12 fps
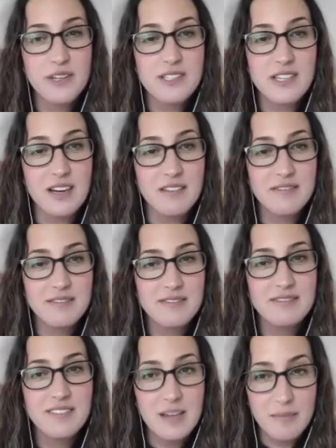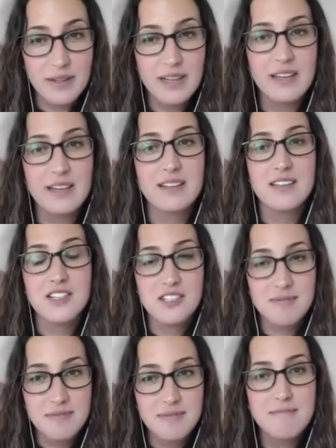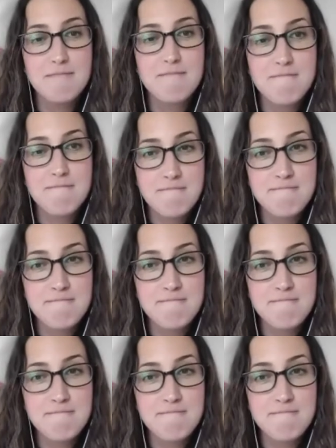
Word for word: stuff English. in plain English. And if they